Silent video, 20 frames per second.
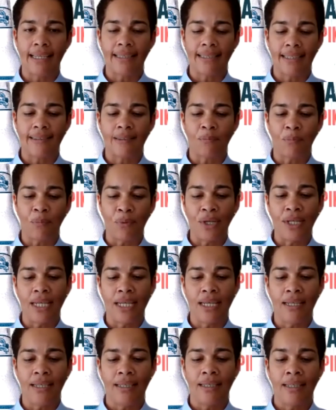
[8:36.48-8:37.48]
is
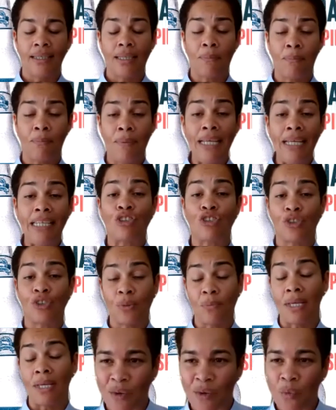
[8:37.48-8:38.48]
bringing the beach to
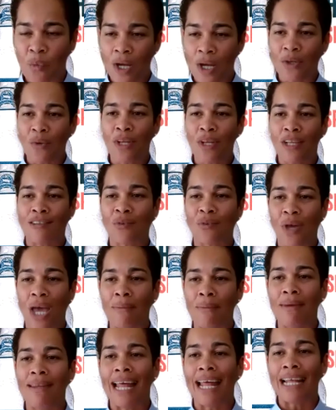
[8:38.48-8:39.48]
me. When you
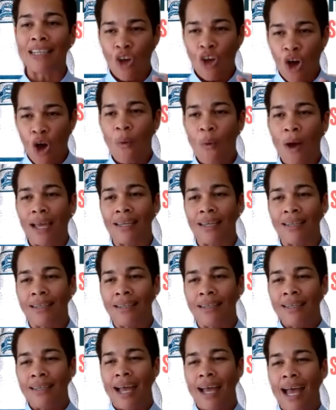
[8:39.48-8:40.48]
describe it, that's how I
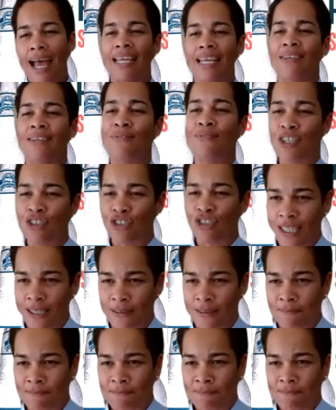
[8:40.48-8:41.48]
envision
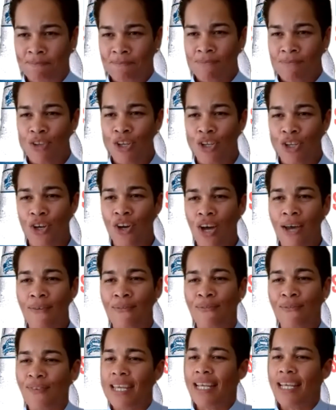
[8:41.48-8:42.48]
it. I
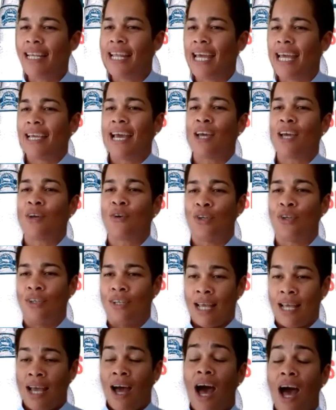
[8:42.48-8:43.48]
feel like I could
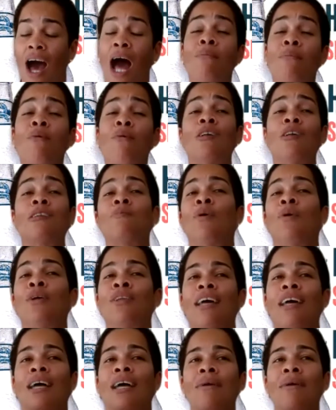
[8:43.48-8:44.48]
almost put
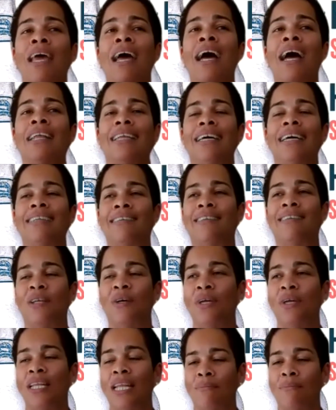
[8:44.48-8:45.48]
on the hat and sit down
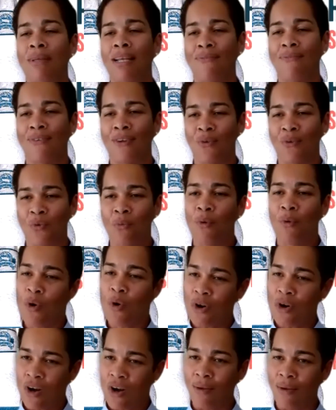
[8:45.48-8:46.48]
in my living room
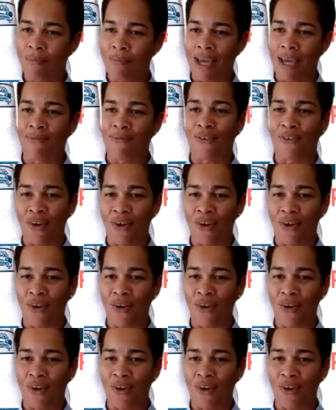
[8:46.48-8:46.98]
or on my veranda.